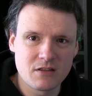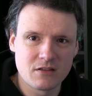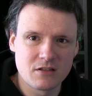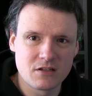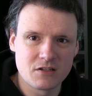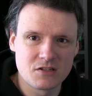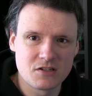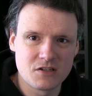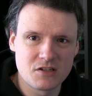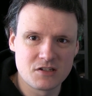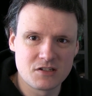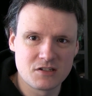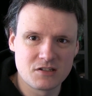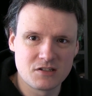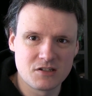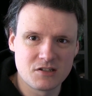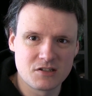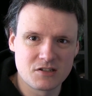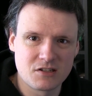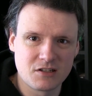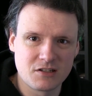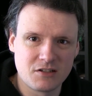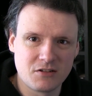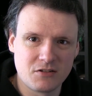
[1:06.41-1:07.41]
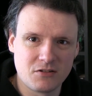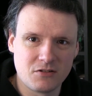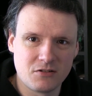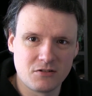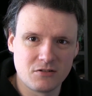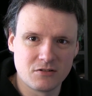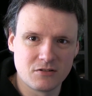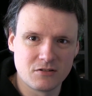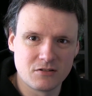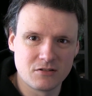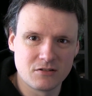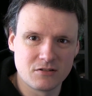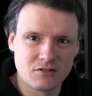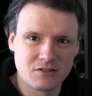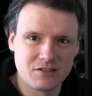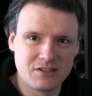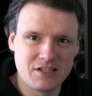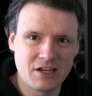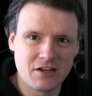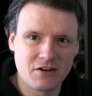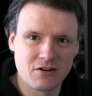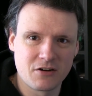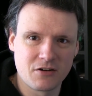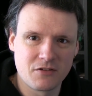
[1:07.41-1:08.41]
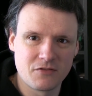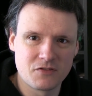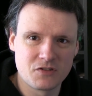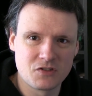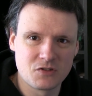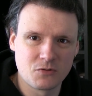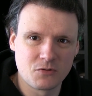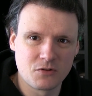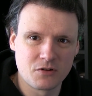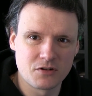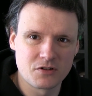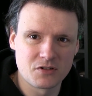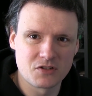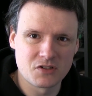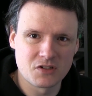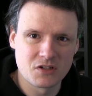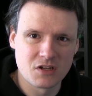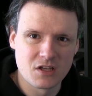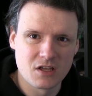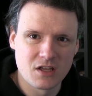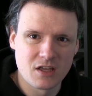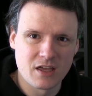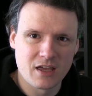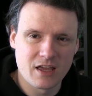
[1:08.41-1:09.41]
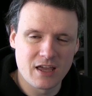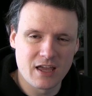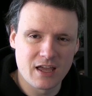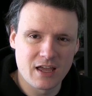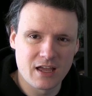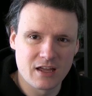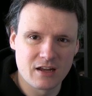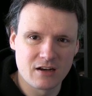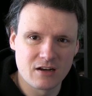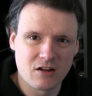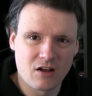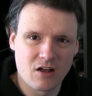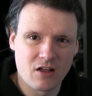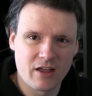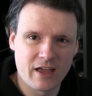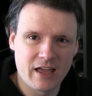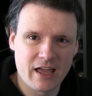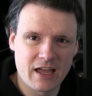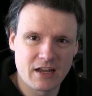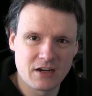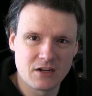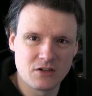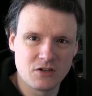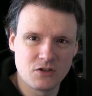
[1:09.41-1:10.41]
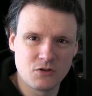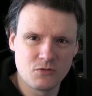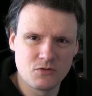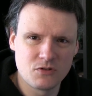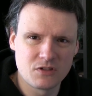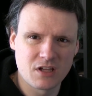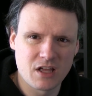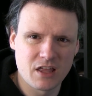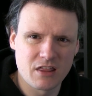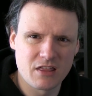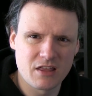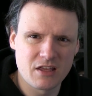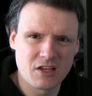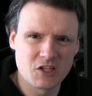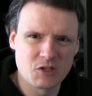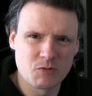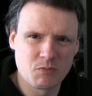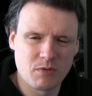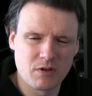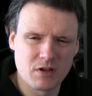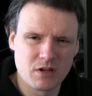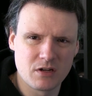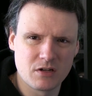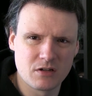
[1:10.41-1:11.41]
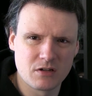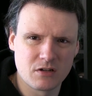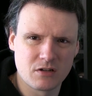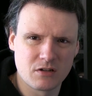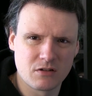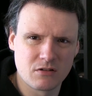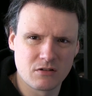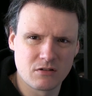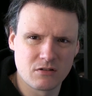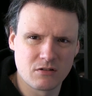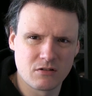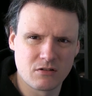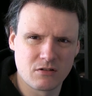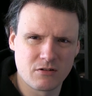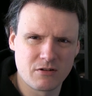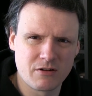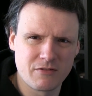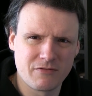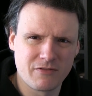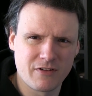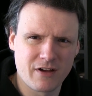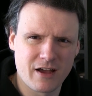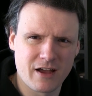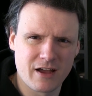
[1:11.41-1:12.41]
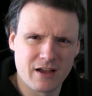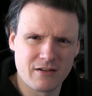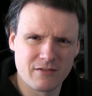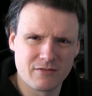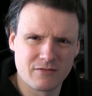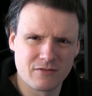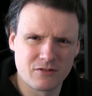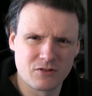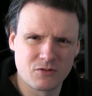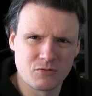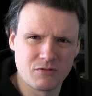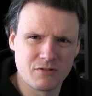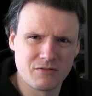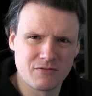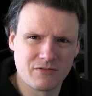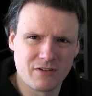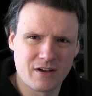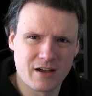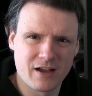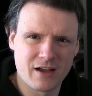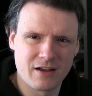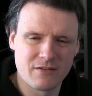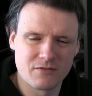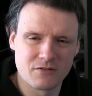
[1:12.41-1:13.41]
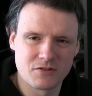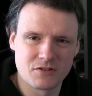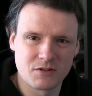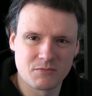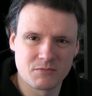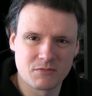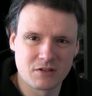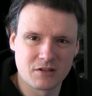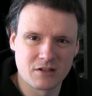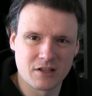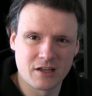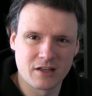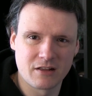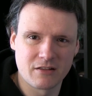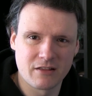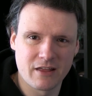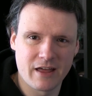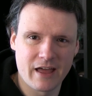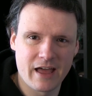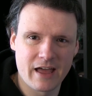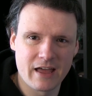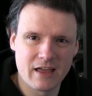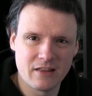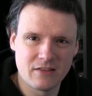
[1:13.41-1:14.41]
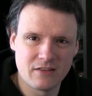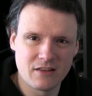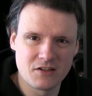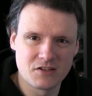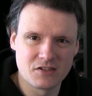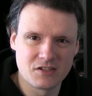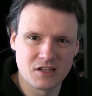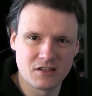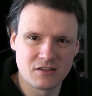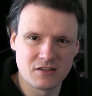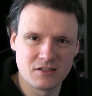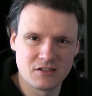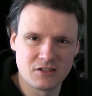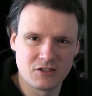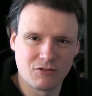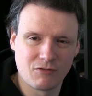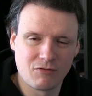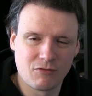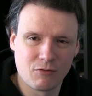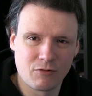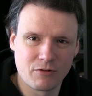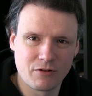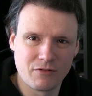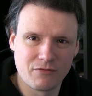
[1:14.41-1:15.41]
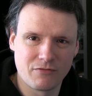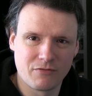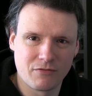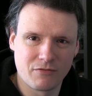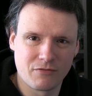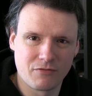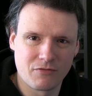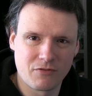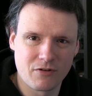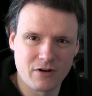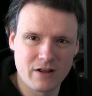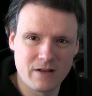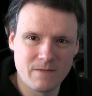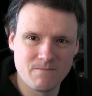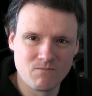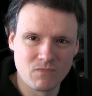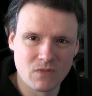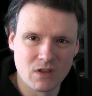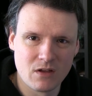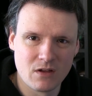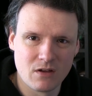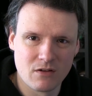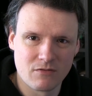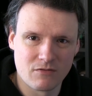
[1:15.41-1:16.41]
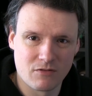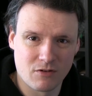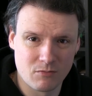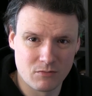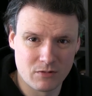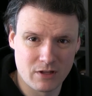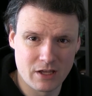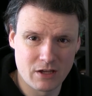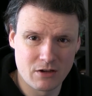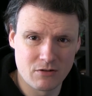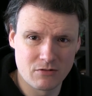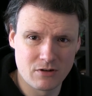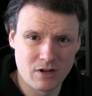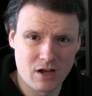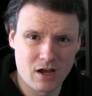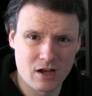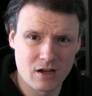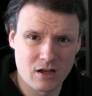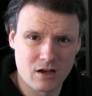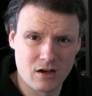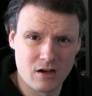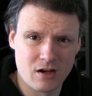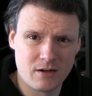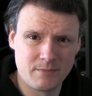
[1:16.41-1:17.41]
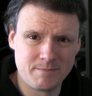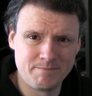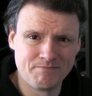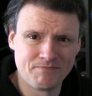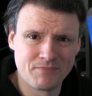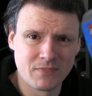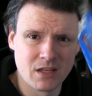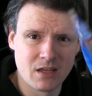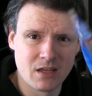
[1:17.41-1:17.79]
This is just a little digger of sorts, and all I had to do was, I think, spend $35 or $25 or something like that, and they sent this for you for free from Lego.com.